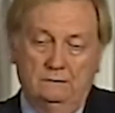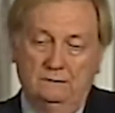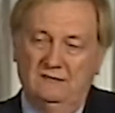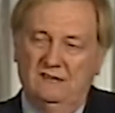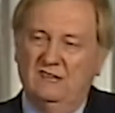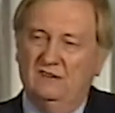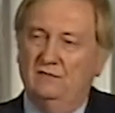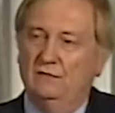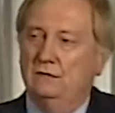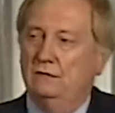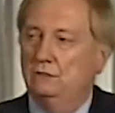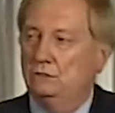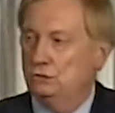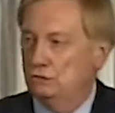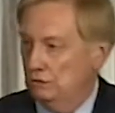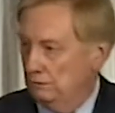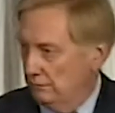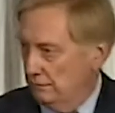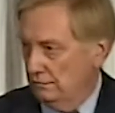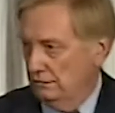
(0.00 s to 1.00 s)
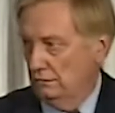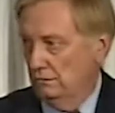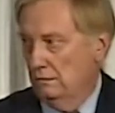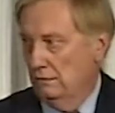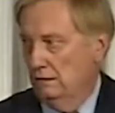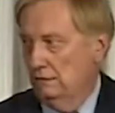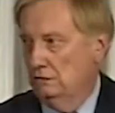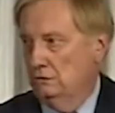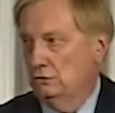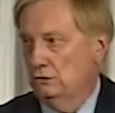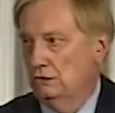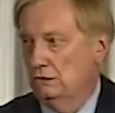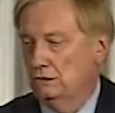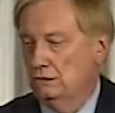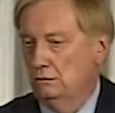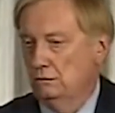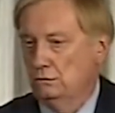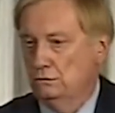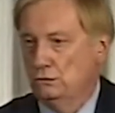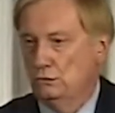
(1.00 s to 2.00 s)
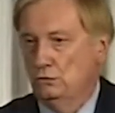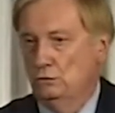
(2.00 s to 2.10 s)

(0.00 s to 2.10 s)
that the definition of underground injection was